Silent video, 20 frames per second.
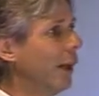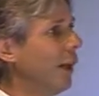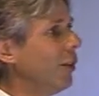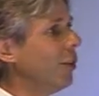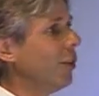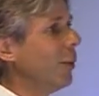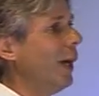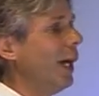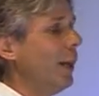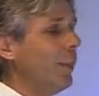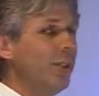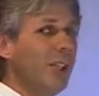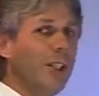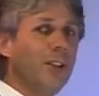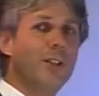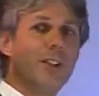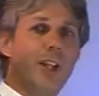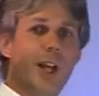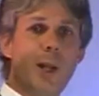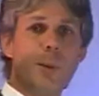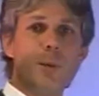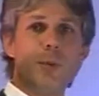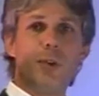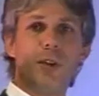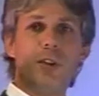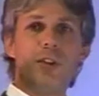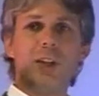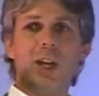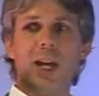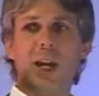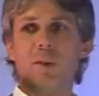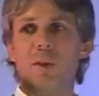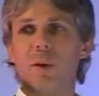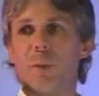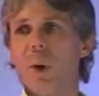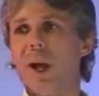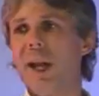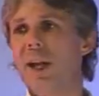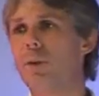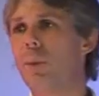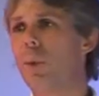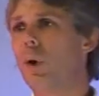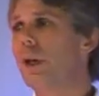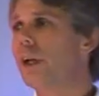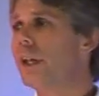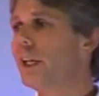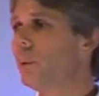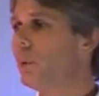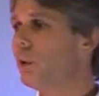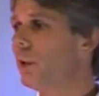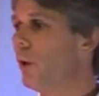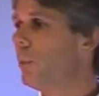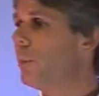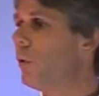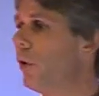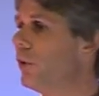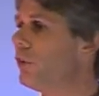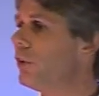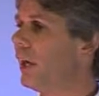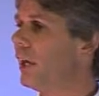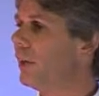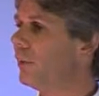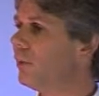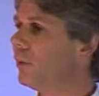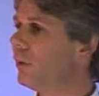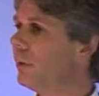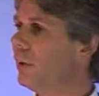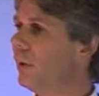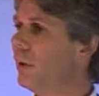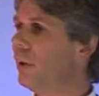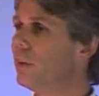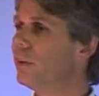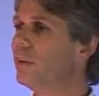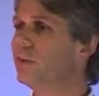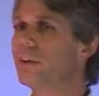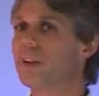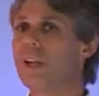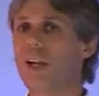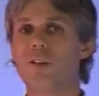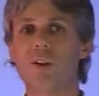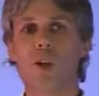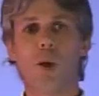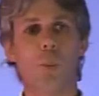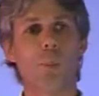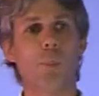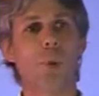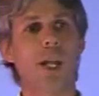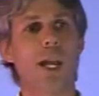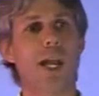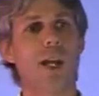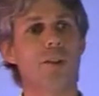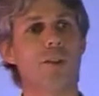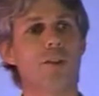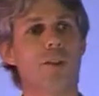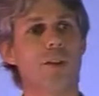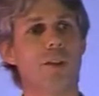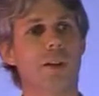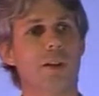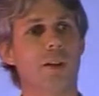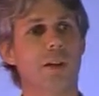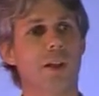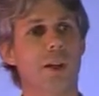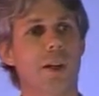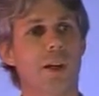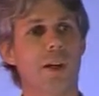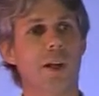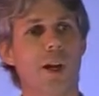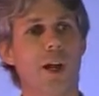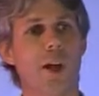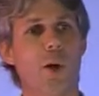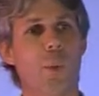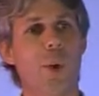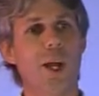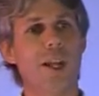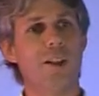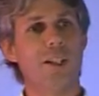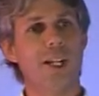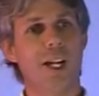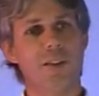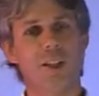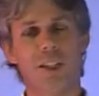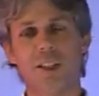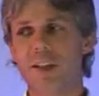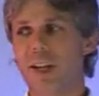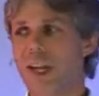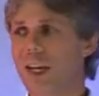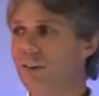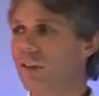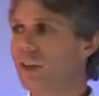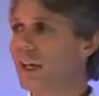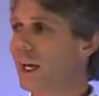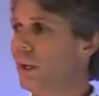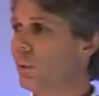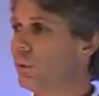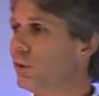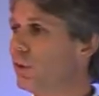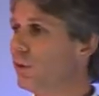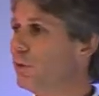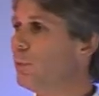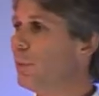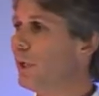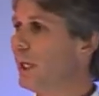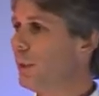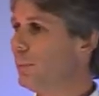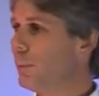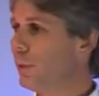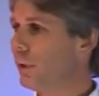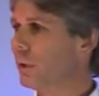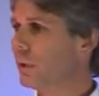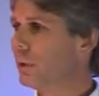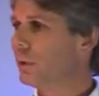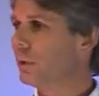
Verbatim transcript: So perhaps it's time for us to have a way of working with our projects that's less complex, a way that actually takes account of people.